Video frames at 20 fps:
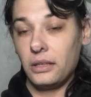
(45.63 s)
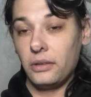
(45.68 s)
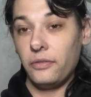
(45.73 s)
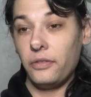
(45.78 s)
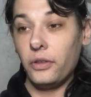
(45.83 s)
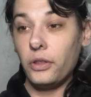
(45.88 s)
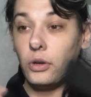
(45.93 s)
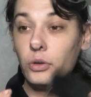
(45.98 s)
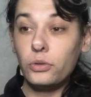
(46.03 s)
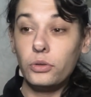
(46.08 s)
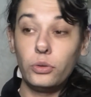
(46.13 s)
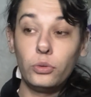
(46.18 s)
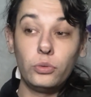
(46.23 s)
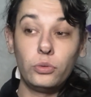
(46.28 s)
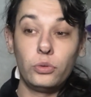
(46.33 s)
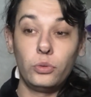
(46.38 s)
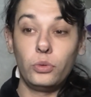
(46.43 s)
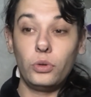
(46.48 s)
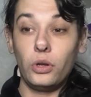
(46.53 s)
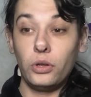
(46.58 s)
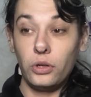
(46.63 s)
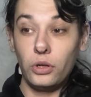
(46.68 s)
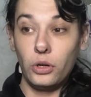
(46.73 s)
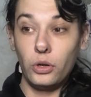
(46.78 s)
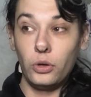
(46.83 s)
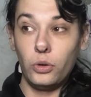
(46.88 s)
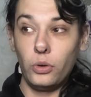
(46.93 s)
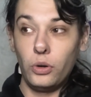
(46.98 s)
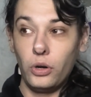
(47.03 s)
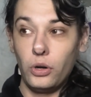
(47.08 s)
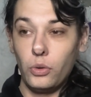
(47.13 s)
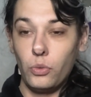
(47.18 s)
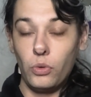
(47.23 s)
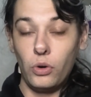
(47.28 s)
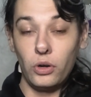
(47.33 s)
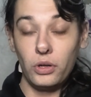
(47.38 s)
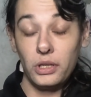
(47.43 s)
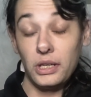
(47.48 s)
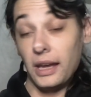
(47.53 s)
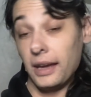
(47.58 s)
For those who do not know
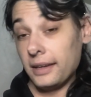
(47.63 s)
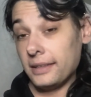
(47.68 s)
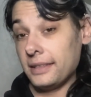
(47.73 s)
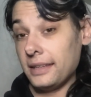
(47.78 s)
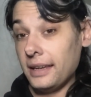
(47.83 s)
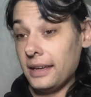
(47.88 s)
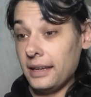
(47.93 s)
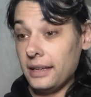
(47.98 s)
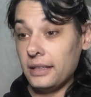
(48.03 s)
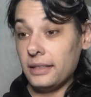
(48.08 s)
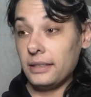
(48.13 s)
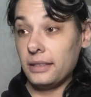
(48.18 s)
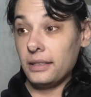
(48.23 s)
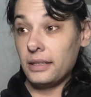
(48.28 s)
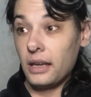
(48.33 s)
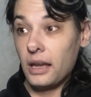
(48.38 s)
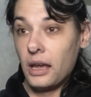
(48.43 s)
what DeX is,